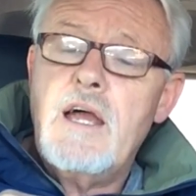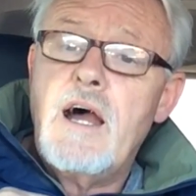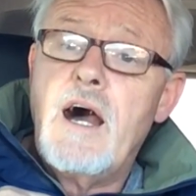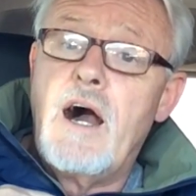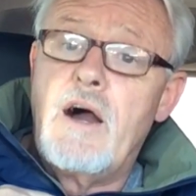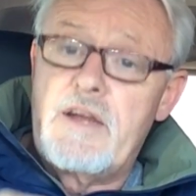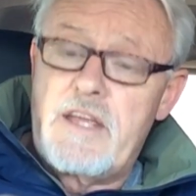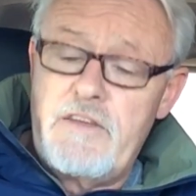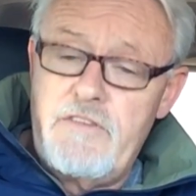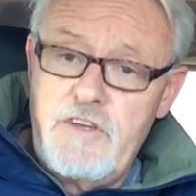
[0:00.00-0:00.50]

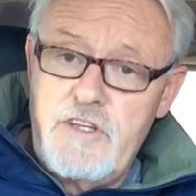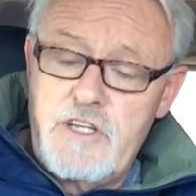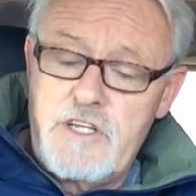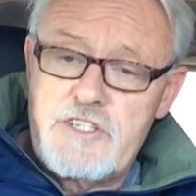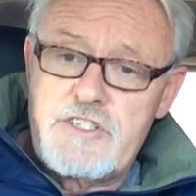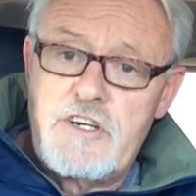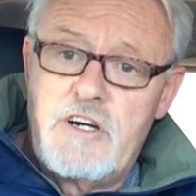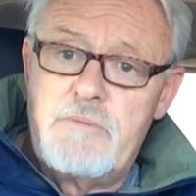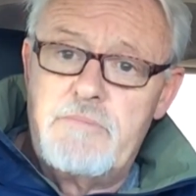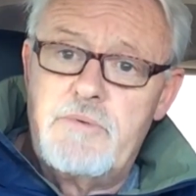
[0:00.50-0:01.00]
I'll give you an
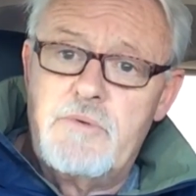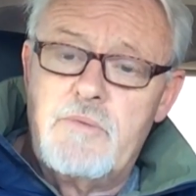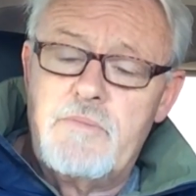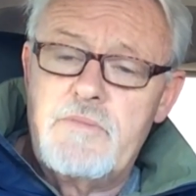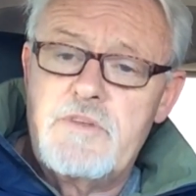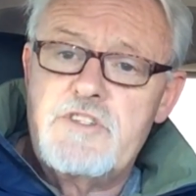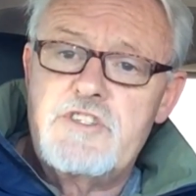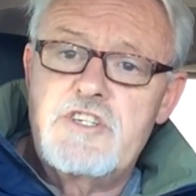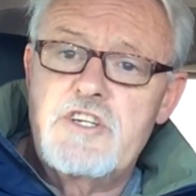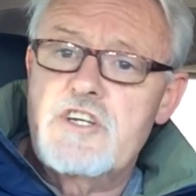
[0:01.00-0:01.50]
example.
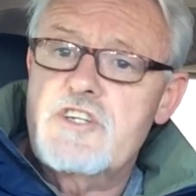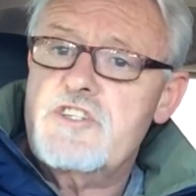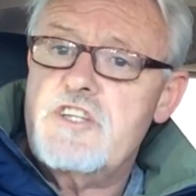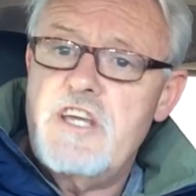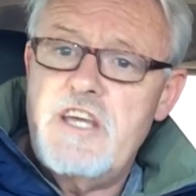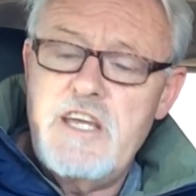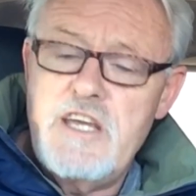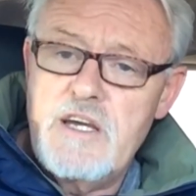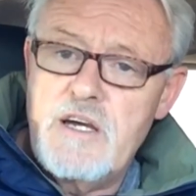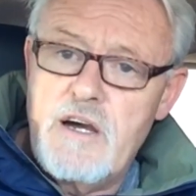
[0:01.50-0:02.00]
Just
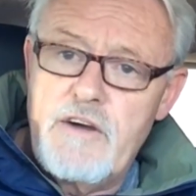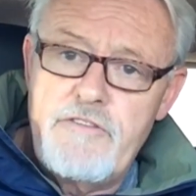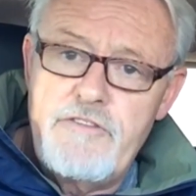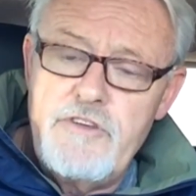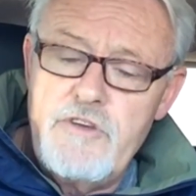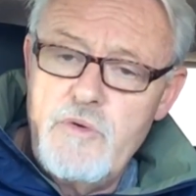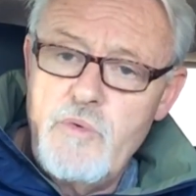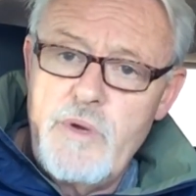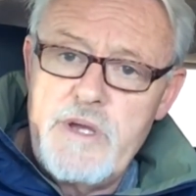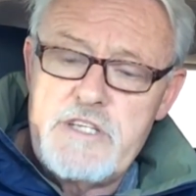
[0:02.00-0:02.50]
here a
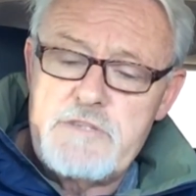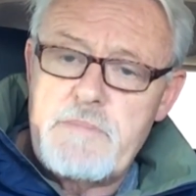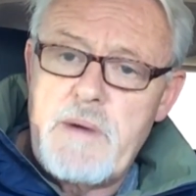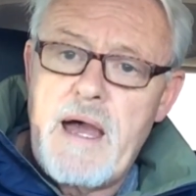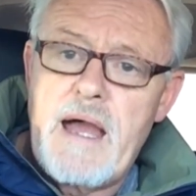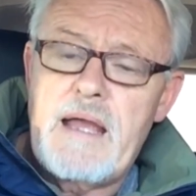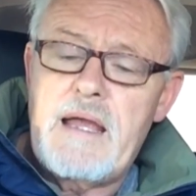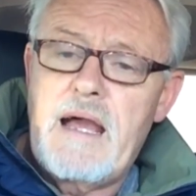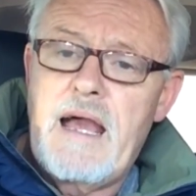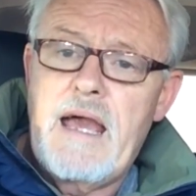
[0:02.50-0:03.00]
few weeks
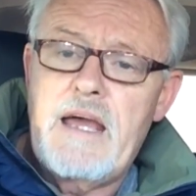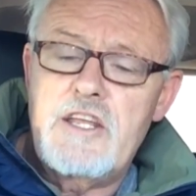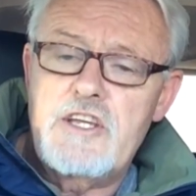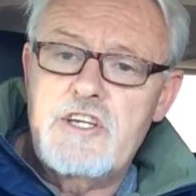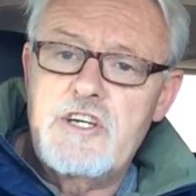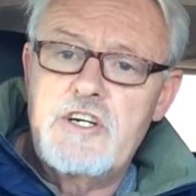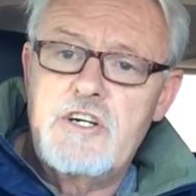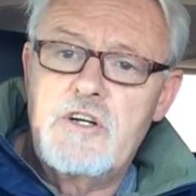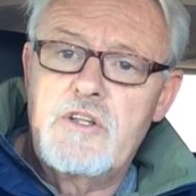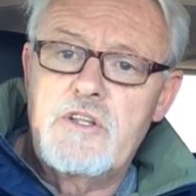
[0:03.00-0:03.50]
back, I had a
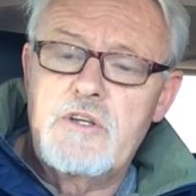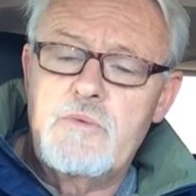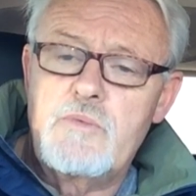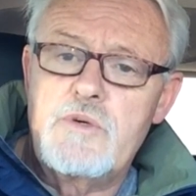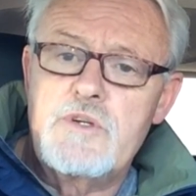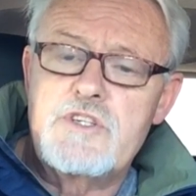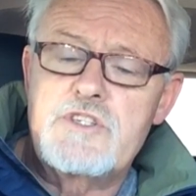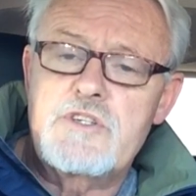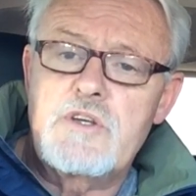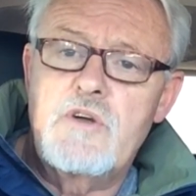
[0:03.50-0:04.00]
girl that
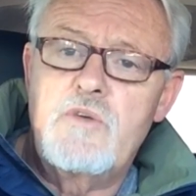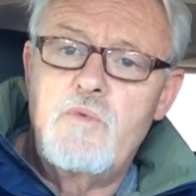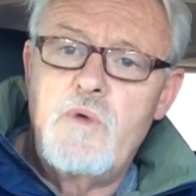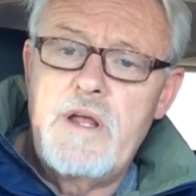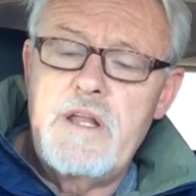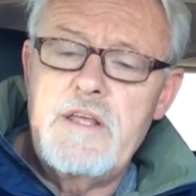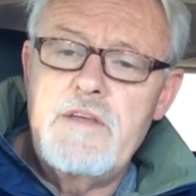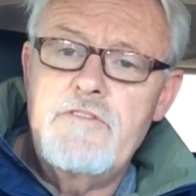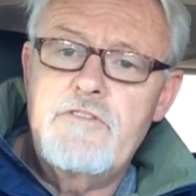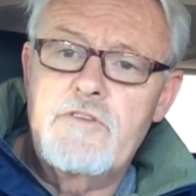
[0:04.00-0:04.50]
was
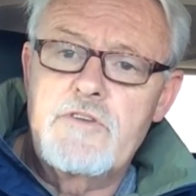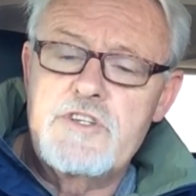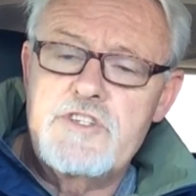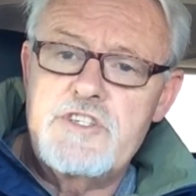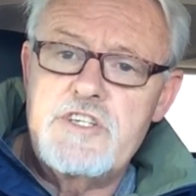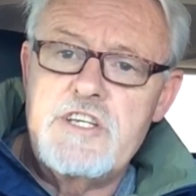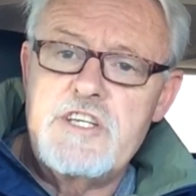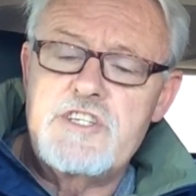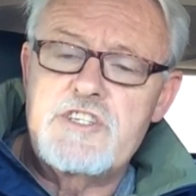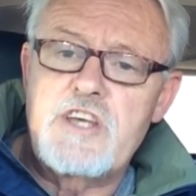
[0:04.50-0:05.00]
ready for a
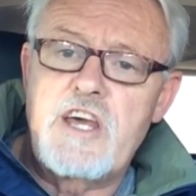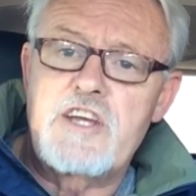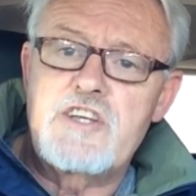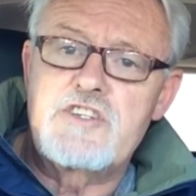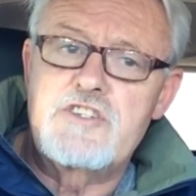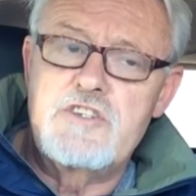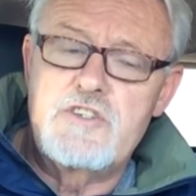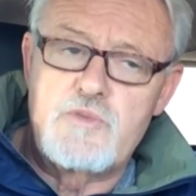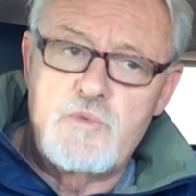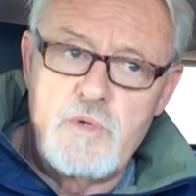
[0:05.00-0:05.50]

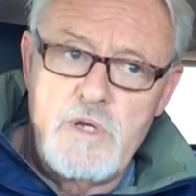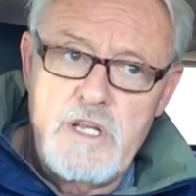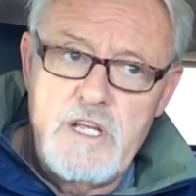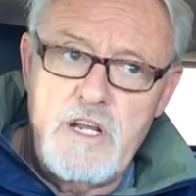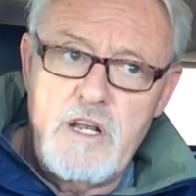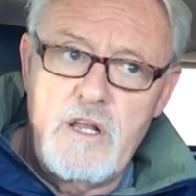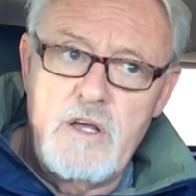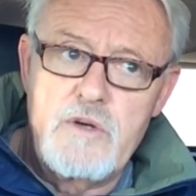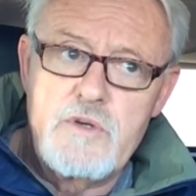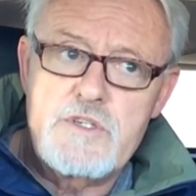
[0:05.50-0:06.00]
C-section. She's really
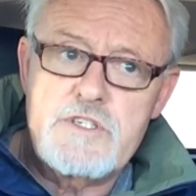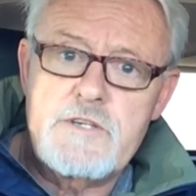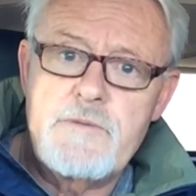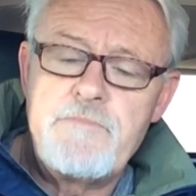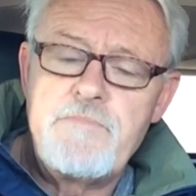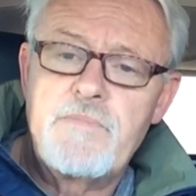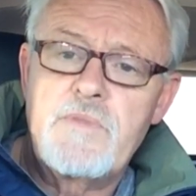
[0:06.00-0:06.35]
close.